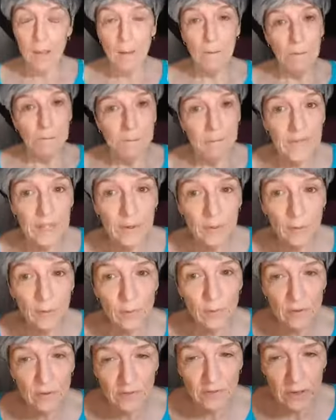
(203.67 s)
Mineral
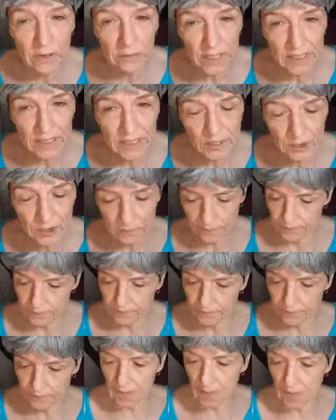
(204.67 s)
foundation.
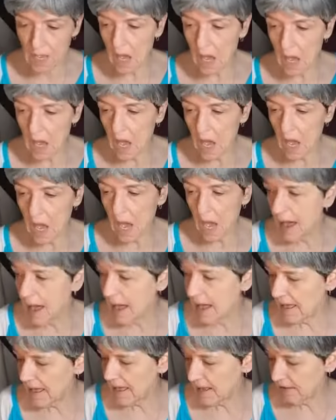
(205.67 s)

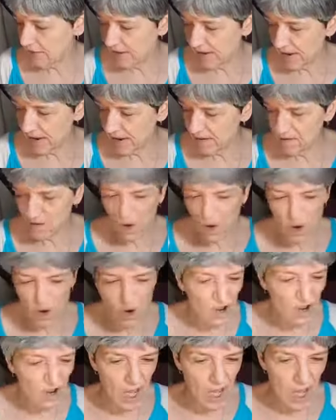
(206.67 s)
I have never
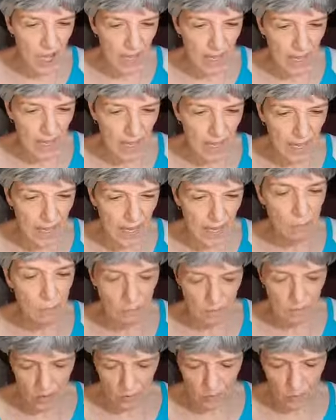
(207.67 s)
liked
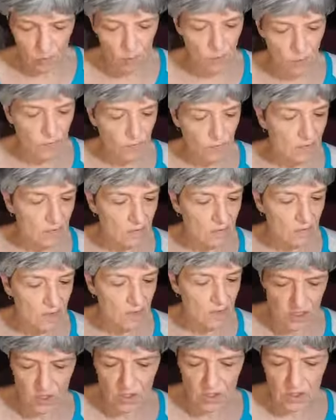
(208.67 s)
mineral
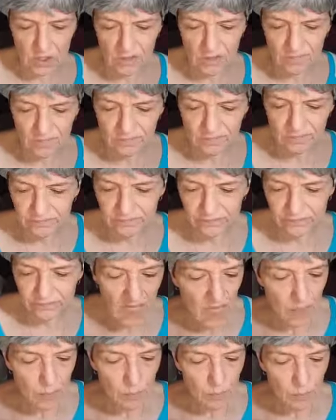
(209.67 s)
foundation.
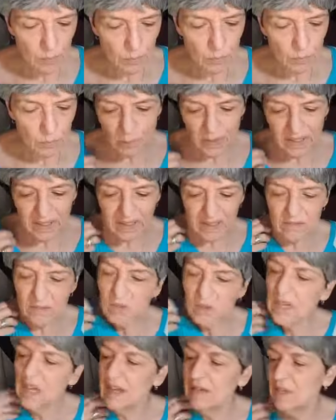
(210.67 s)
Probably never
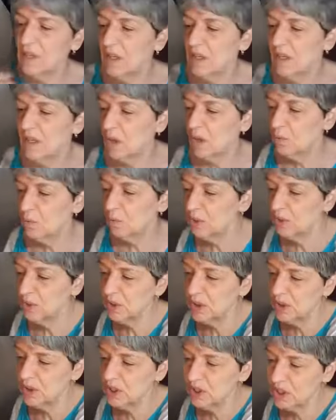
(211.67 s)
gave it a real
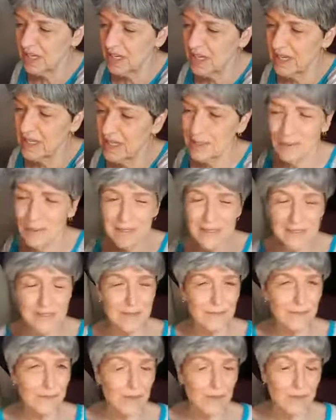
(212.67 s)
good chance because the
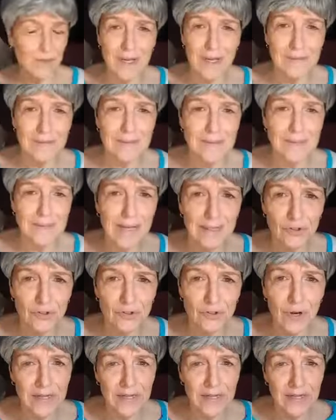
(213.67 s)
few times I
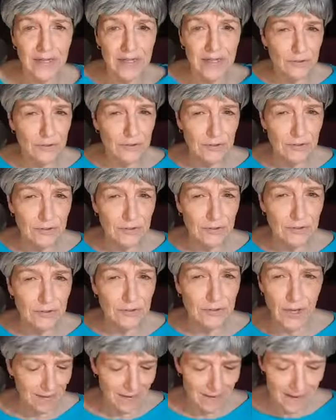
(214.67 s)
tried it years ago,
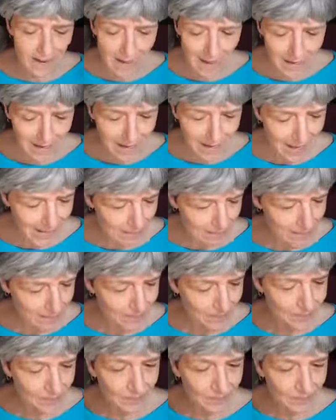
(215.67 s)
I did not like it.